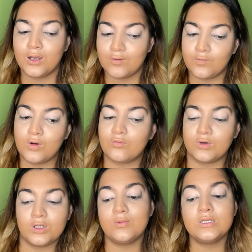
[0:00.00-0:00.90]
Not
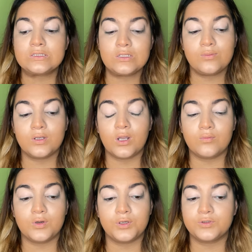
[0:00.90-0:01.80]
really been sleeping that
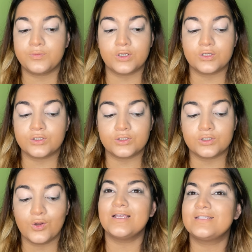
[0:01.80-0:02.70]
much because
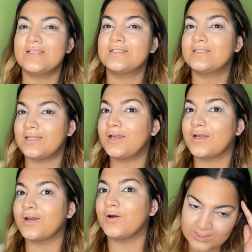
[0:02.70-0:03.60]
it's this
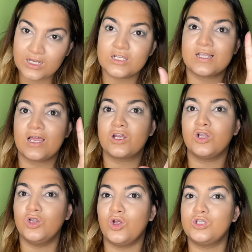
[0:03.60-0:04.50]
thing, it's like a
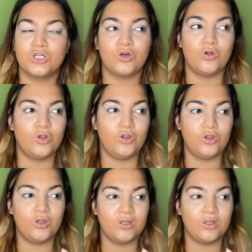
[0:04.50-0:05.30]
psychological